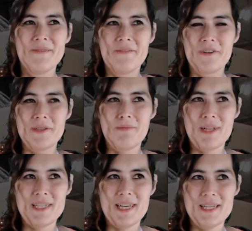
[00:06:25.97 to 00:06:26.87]
First
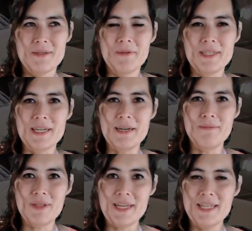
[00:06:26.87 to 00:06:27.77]
playtest was a
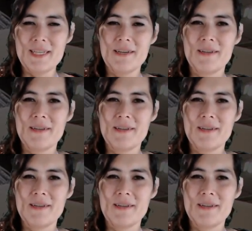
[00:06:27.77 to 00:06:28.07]
complete